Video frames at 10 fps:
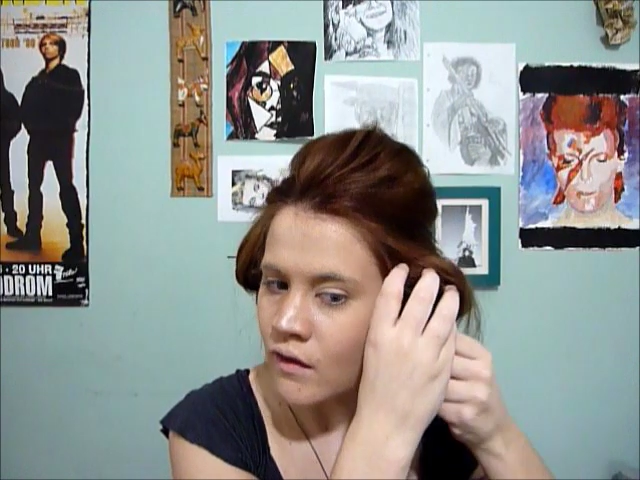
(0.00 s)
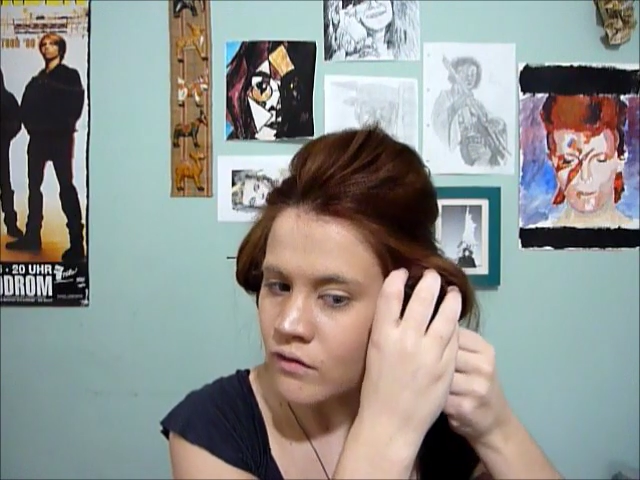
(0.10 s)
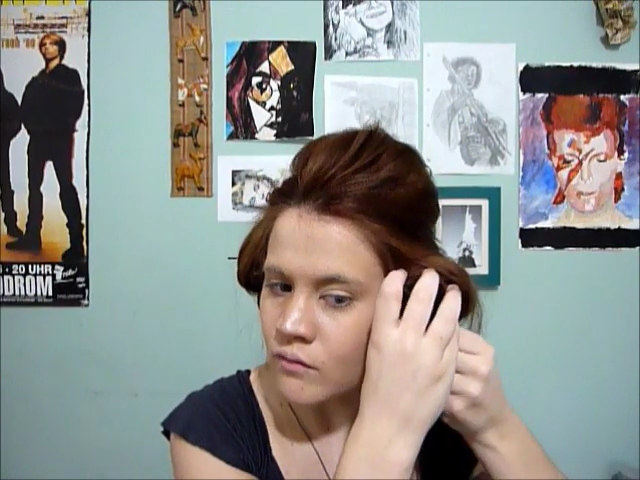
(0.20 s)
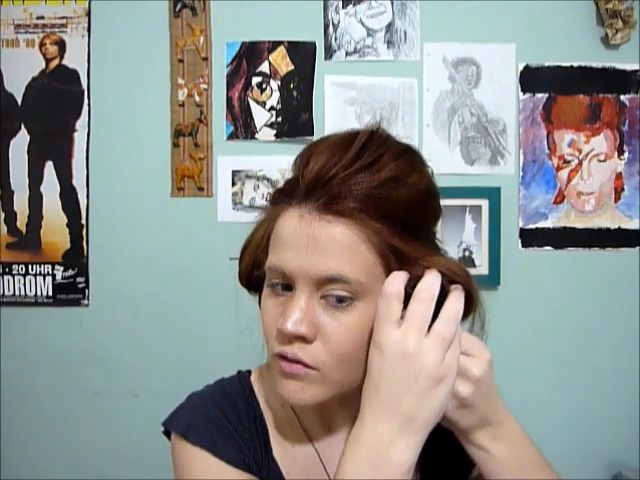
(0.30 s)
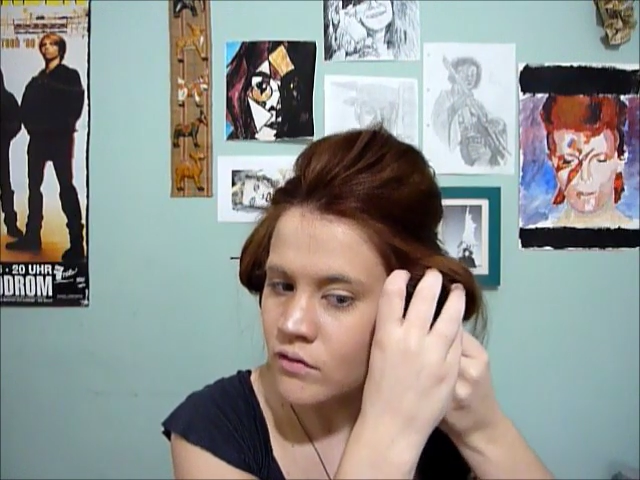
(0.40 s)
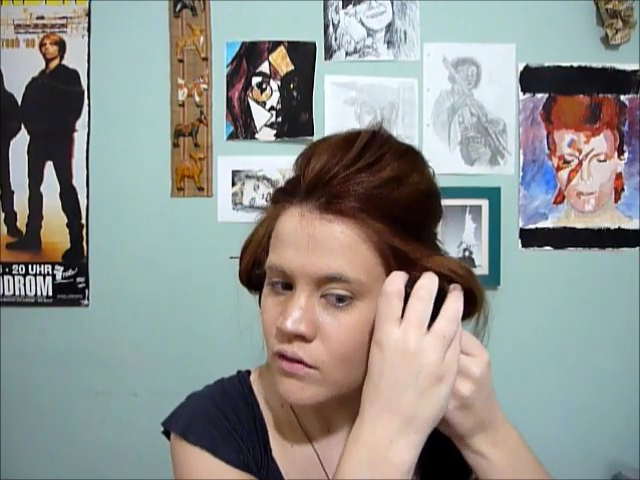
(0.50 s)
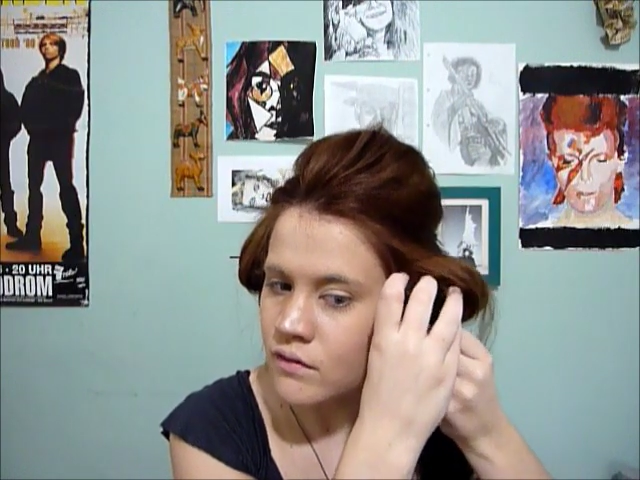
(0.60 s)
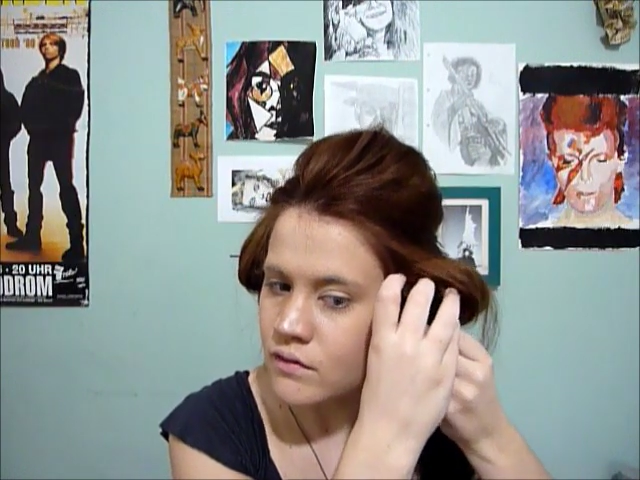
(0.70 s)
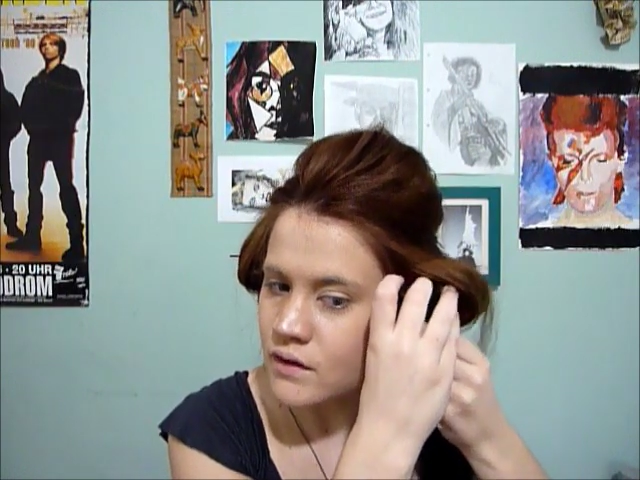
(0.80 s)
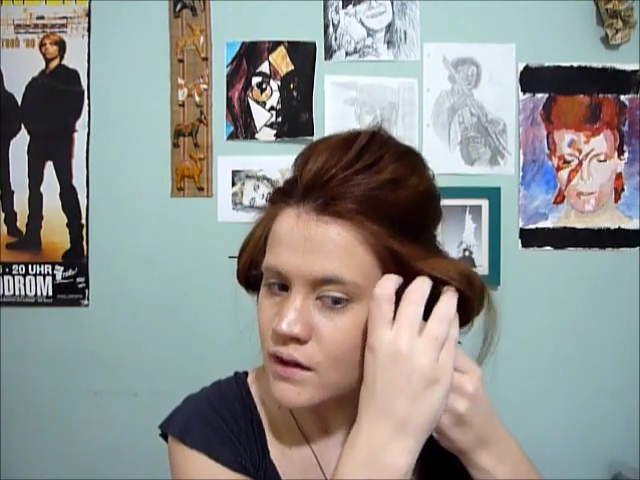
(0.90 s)
so I'm just
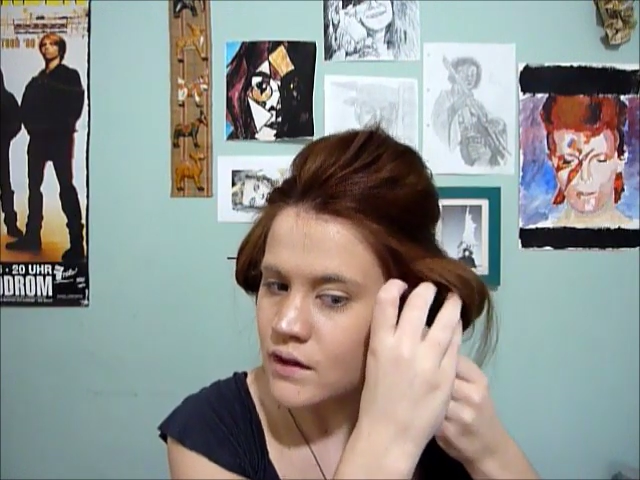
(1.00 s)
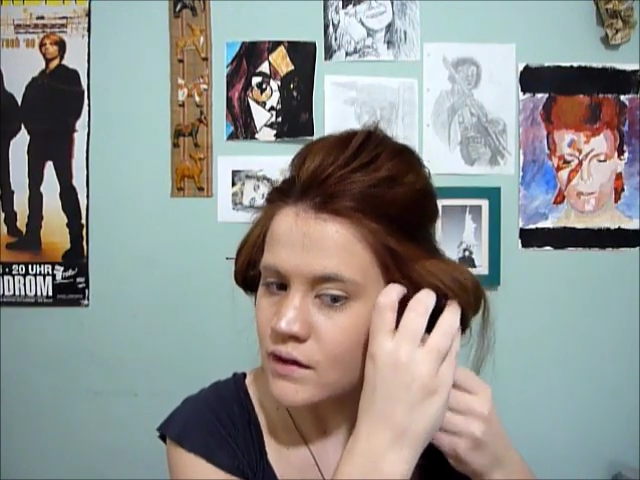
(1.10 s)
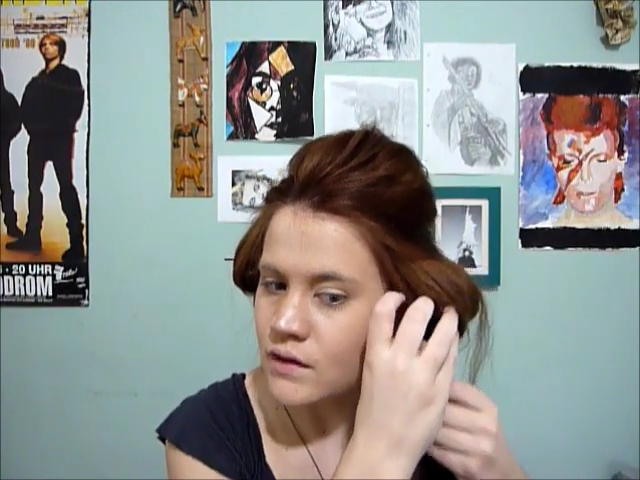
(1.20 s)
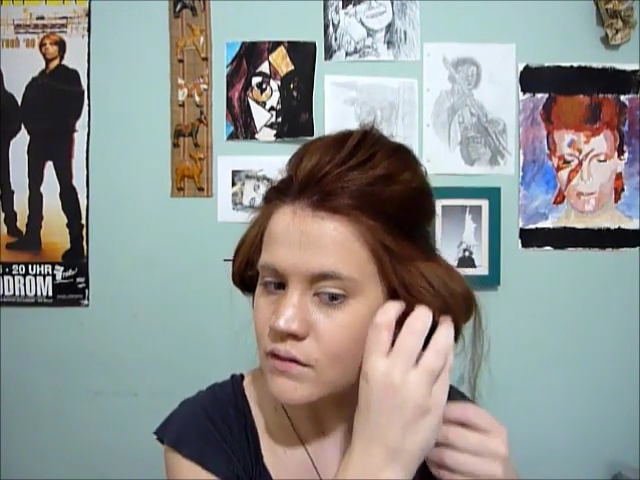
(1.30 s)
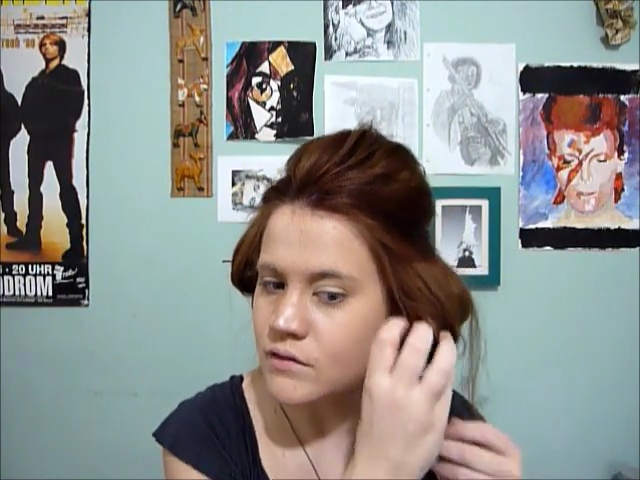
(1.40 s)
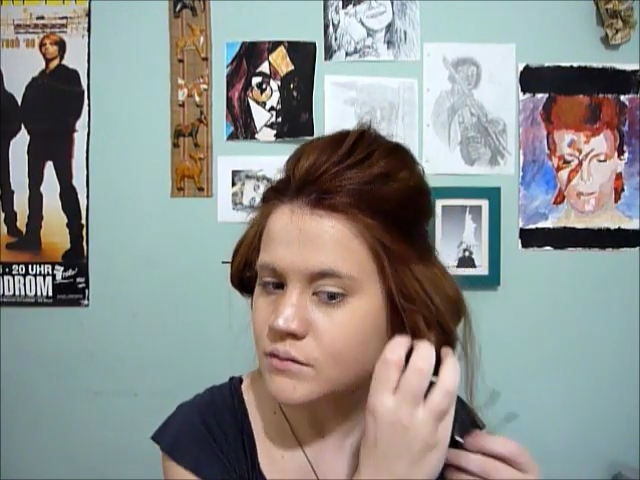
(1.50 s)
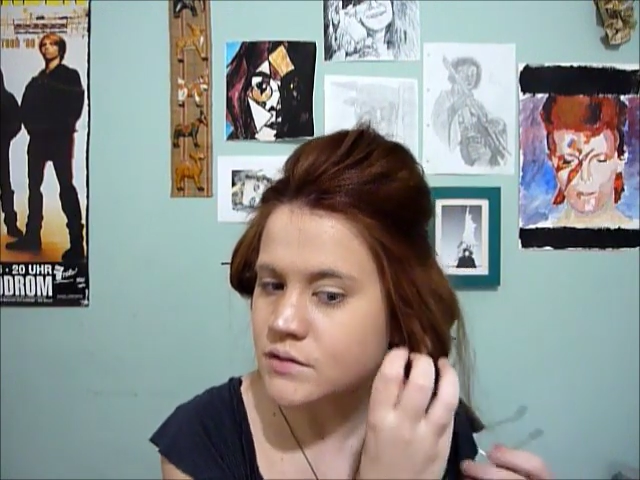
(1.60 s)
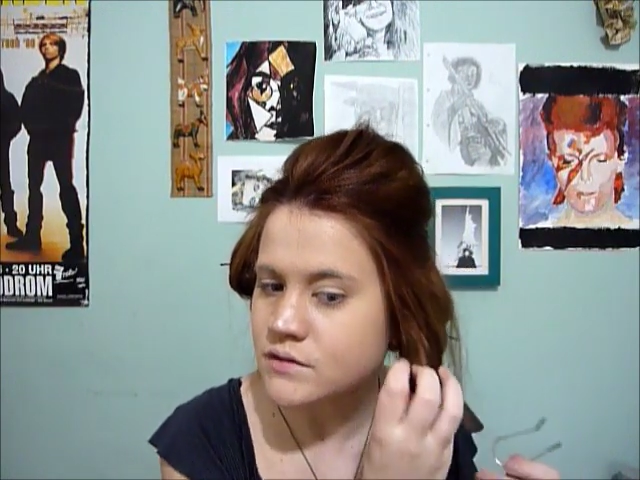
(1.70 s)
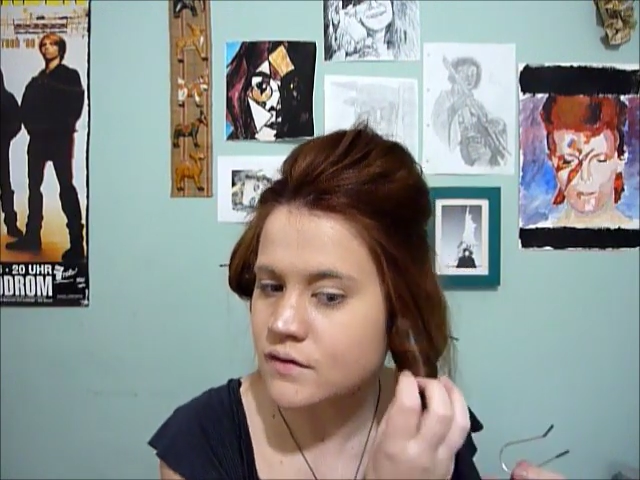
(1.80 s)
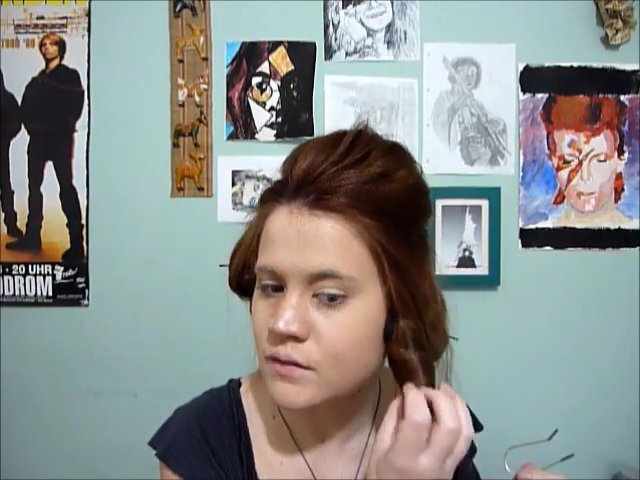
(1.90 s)
going to
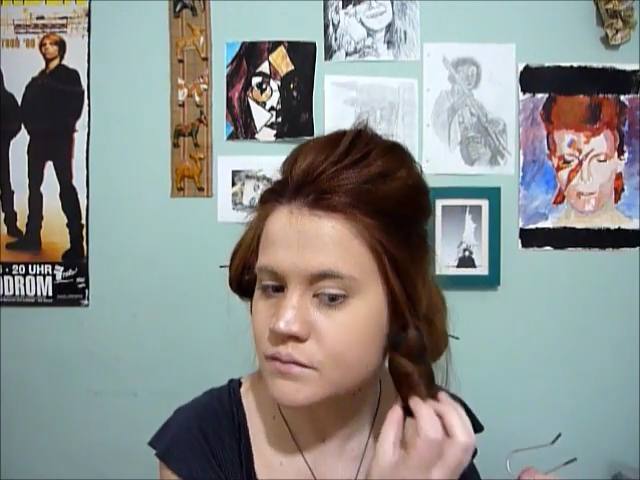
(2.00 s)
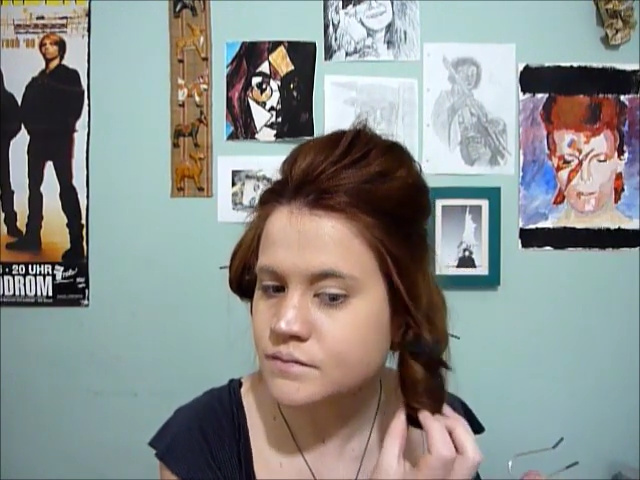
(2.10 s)
remove them.